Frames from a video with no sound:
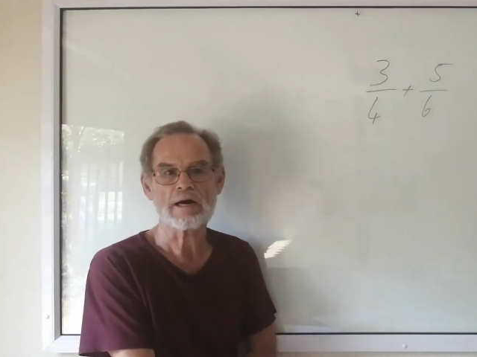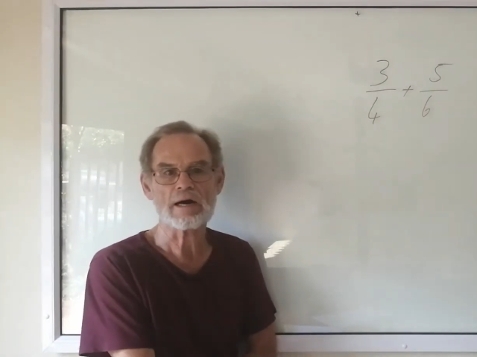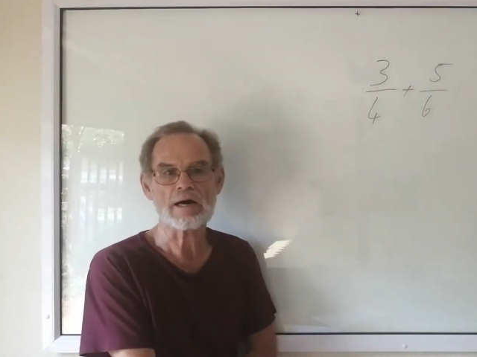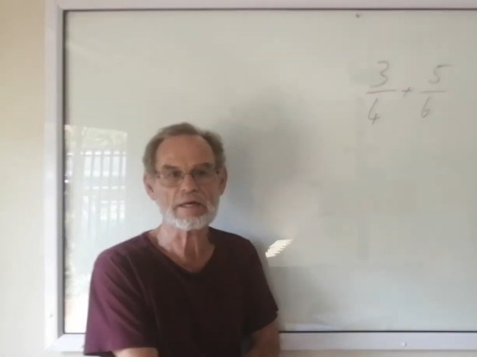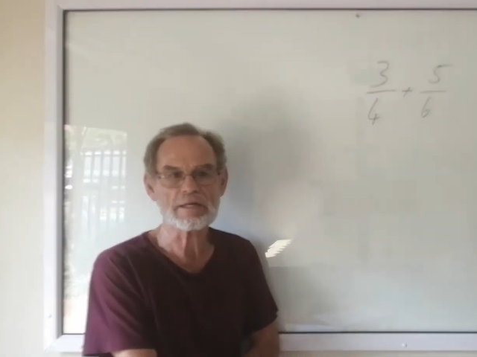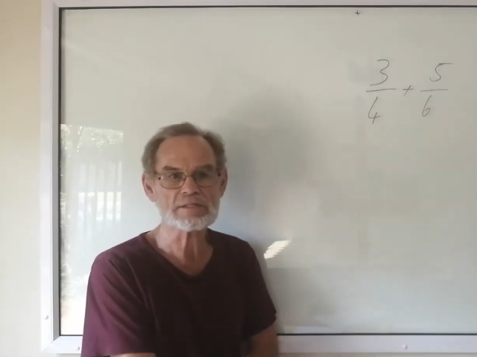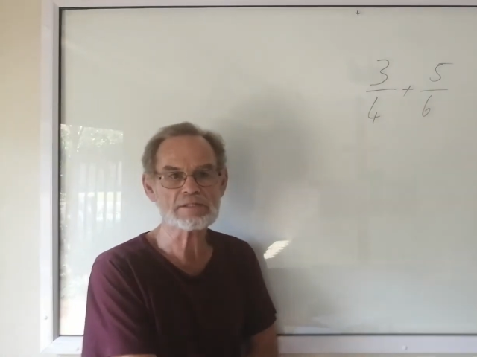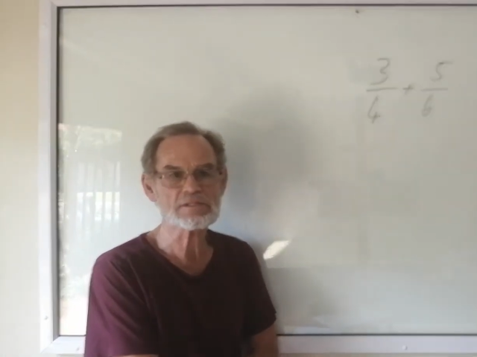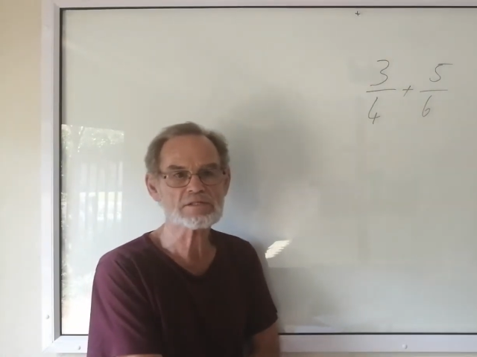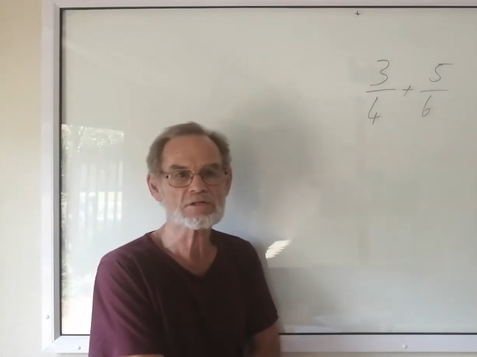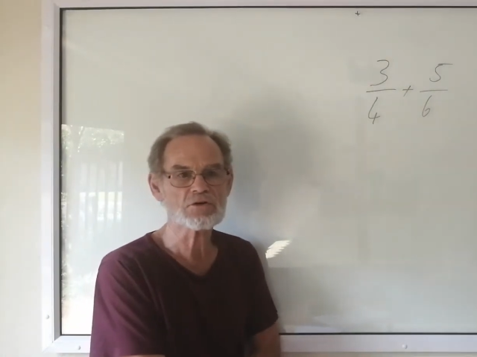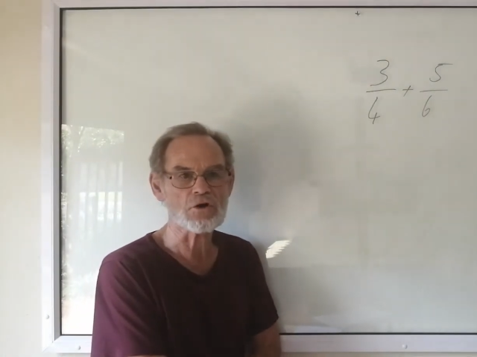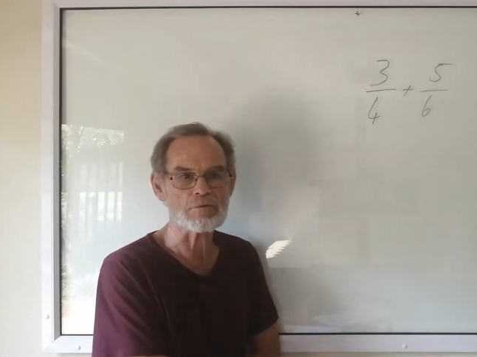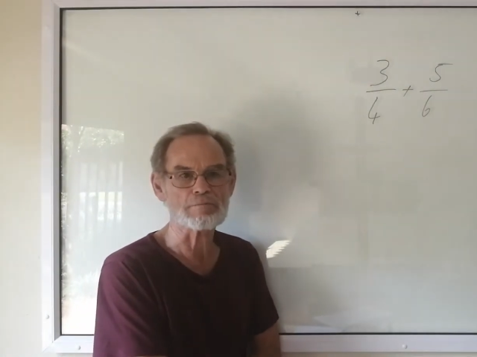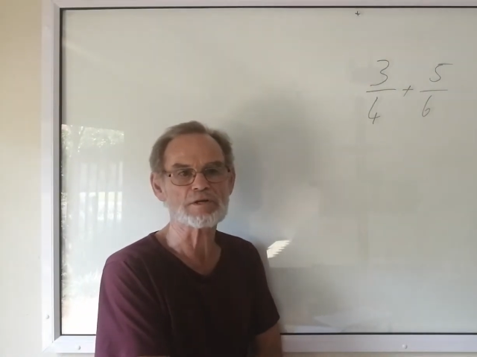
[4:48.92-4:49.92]

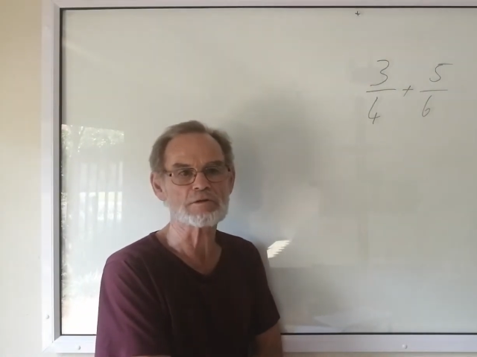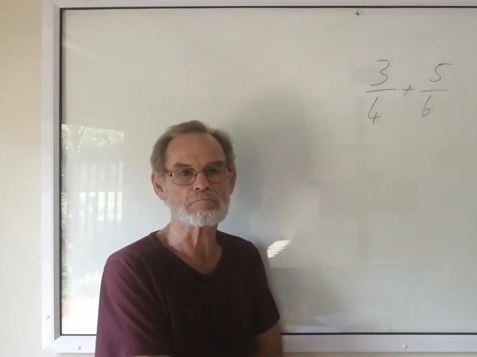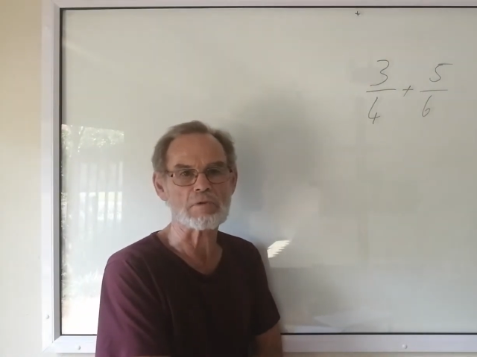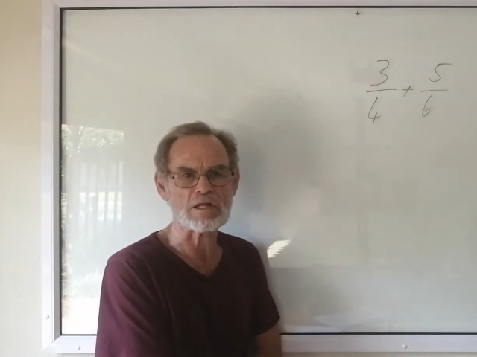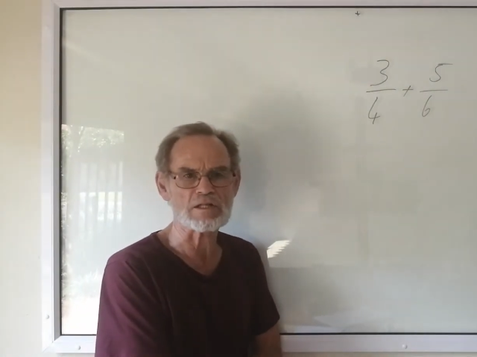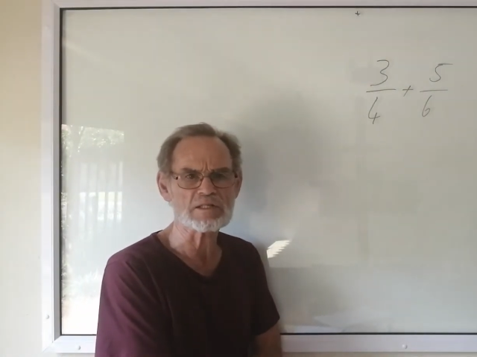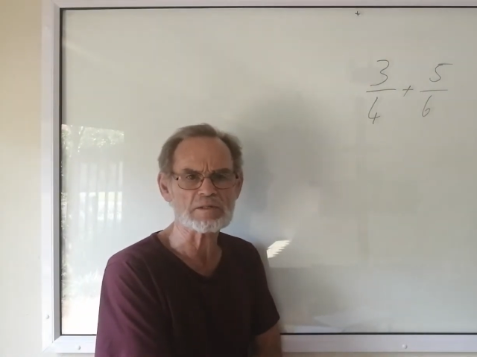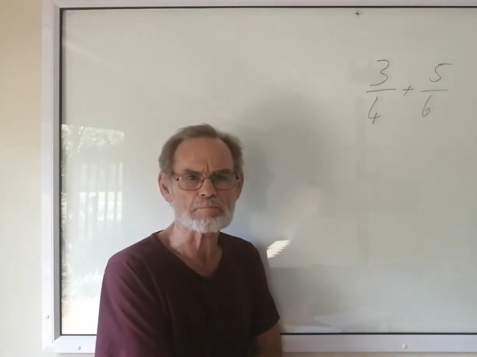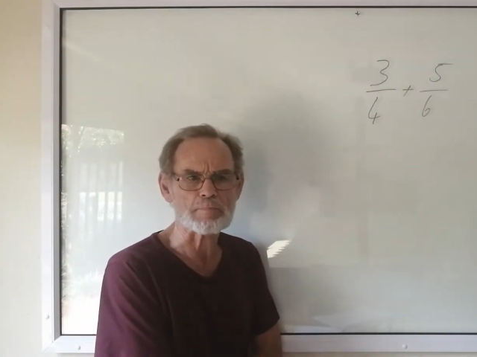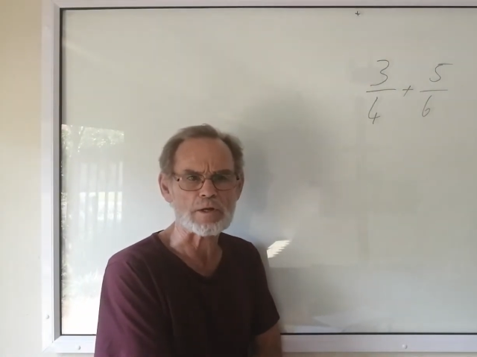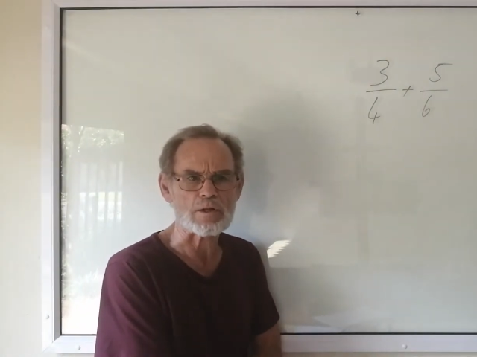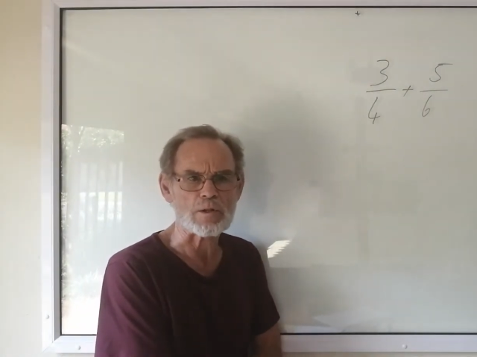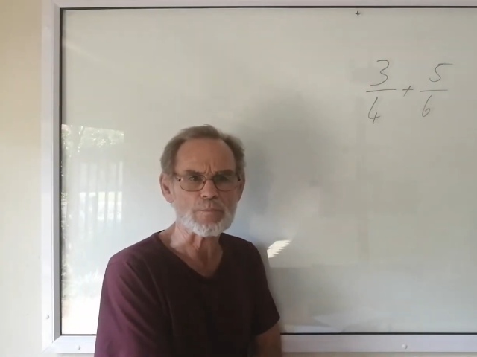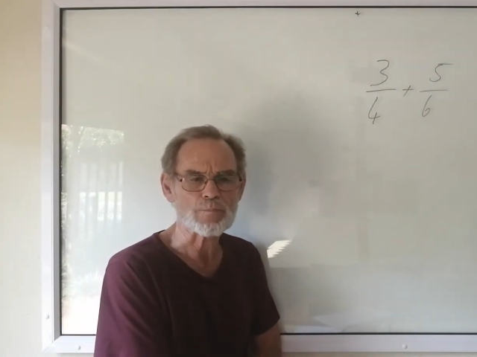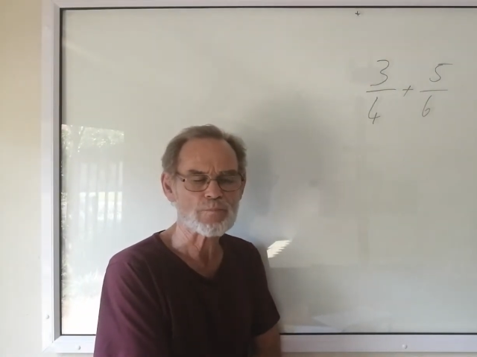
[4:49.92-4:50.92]
highest common multiple.
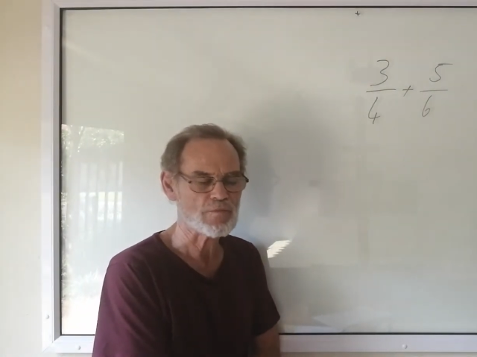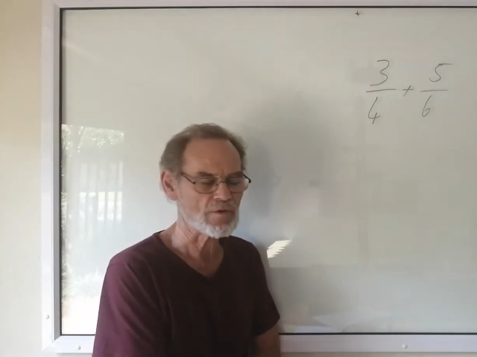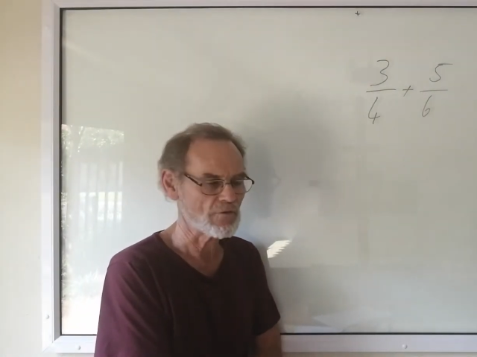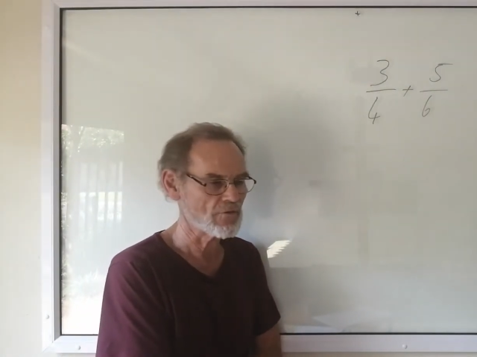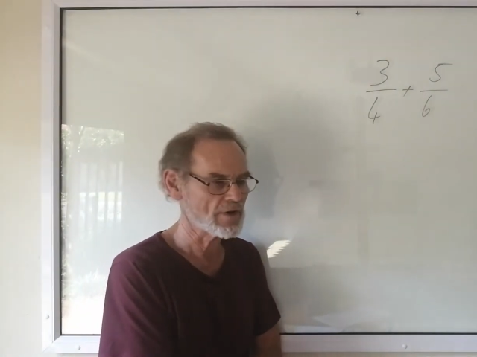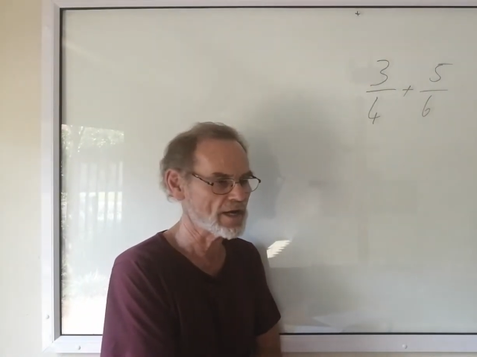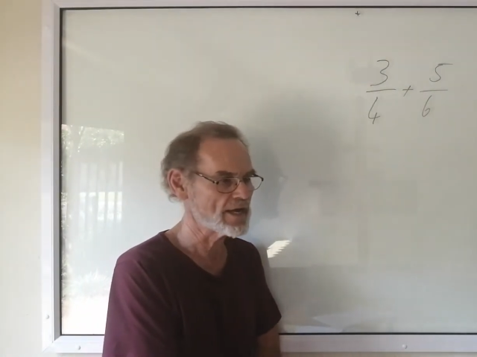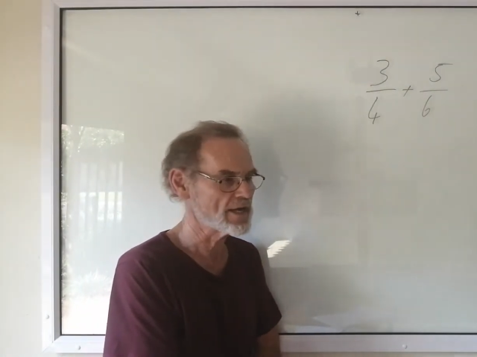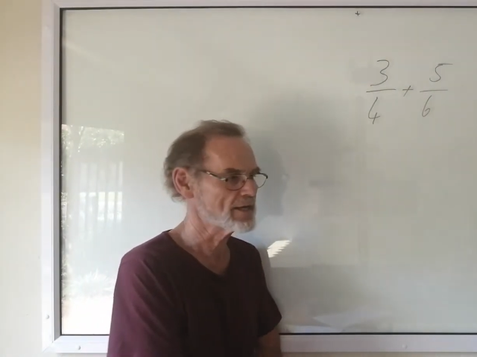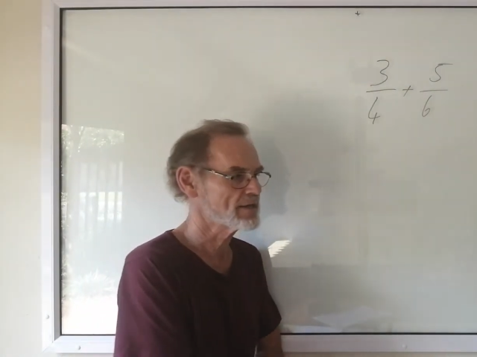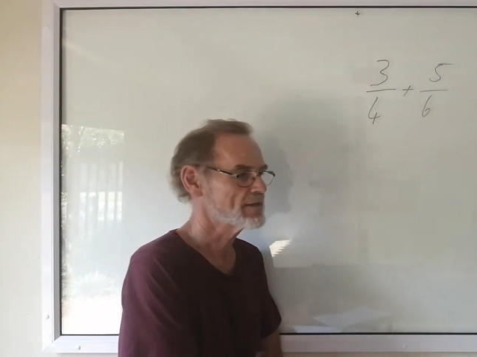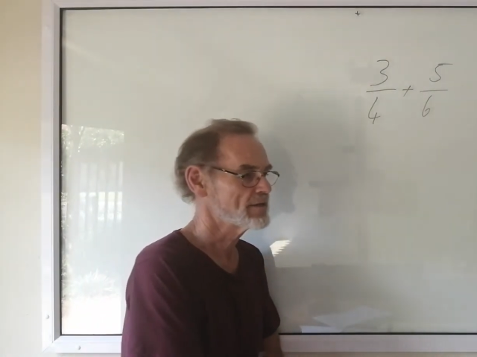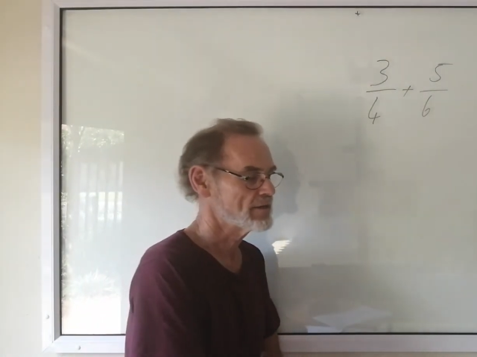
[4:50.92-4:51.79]
Okay?